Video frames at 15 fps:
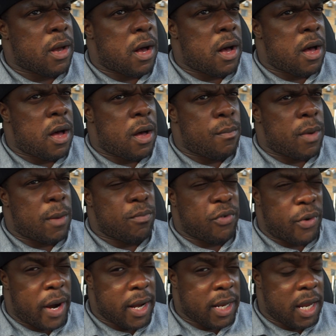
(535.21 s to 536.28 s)
I'm
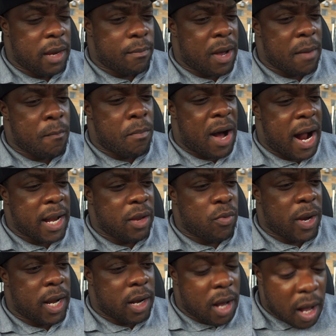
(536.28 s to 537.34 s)
trying to keep my body
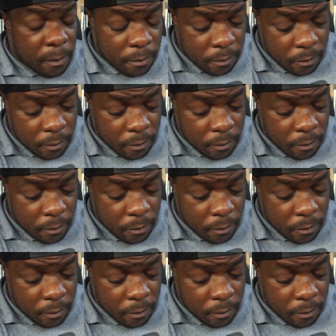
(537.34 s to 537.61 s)
weight up.